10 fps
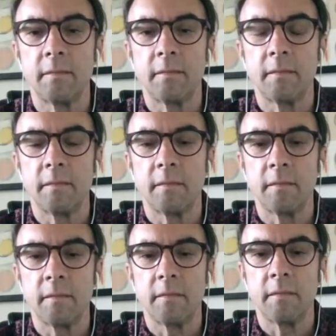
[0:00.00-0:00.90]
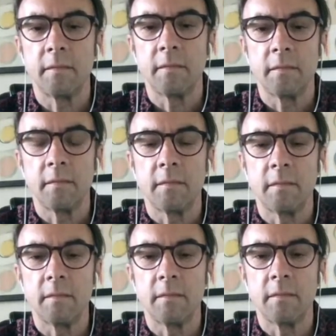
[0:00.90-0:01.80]

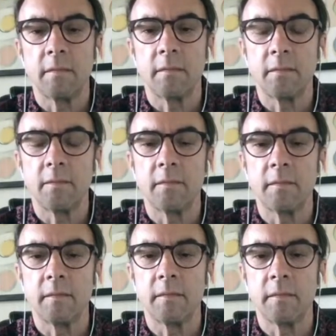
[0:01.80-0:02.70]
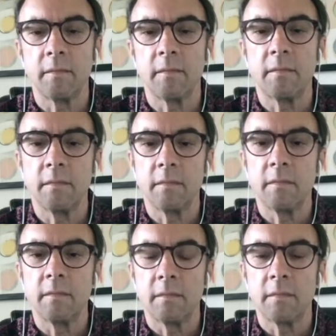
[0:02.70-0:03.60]

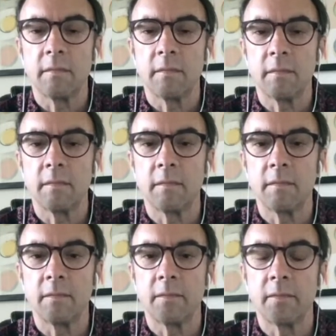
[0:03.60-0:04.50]
No words are spoken by the person on screen.